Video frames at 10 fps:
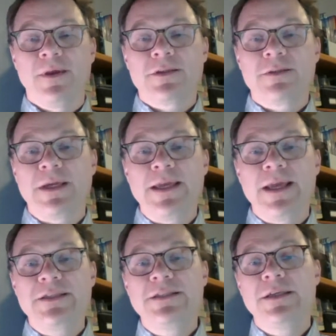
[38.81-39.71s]
So my
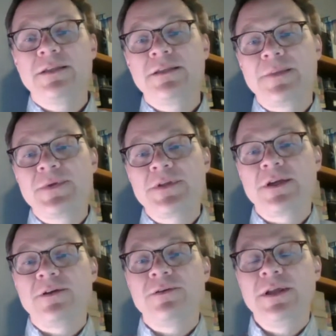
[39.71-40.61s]
guest in this
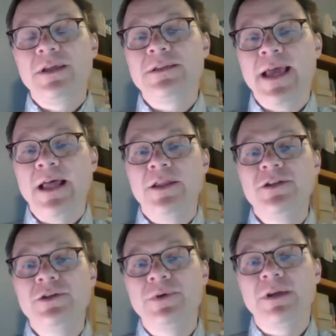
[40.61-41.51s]
episode is Sara
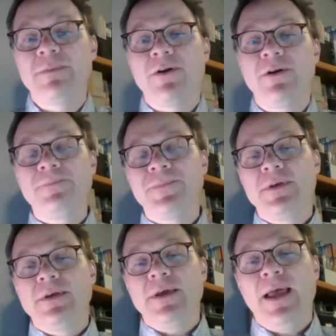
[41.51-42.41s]
Ewing-Merrill.
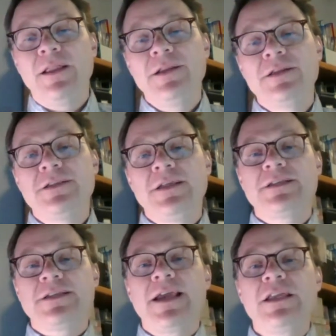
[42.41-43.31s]
Alan is the
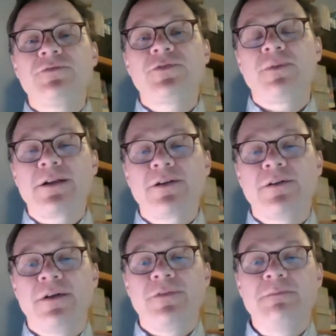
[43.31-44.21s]
executive director
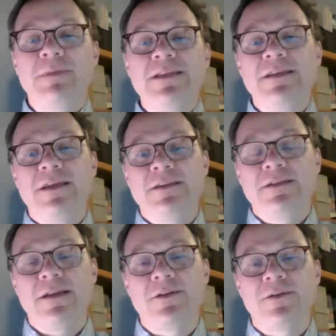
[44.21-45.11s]
of the BTS
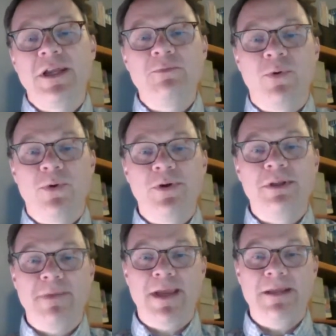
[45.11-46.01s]
Center in
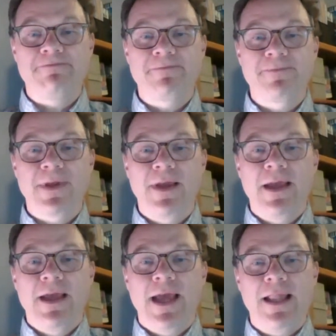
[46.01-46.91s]
Portland, Maine.
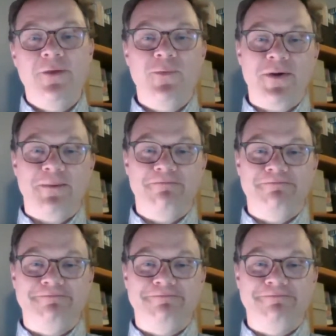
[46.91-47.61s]
Alan, welcome.